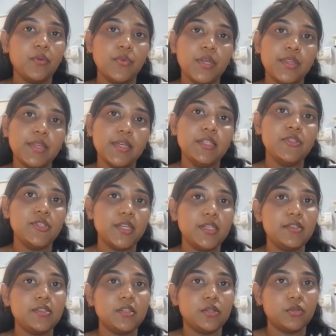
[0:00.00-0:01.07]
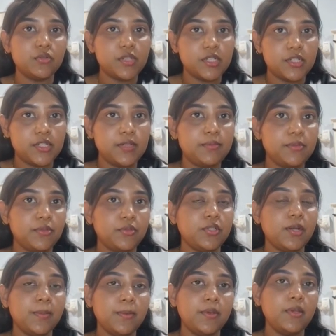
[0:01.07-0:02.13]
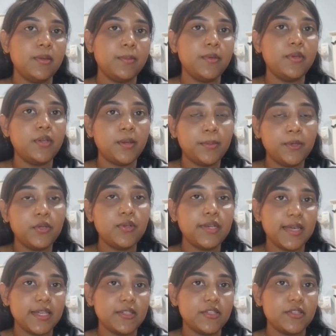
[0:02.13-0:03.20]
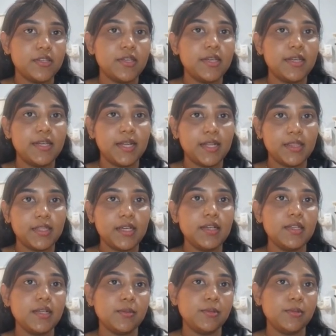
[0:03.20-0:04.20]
We then change the ownership to www-data.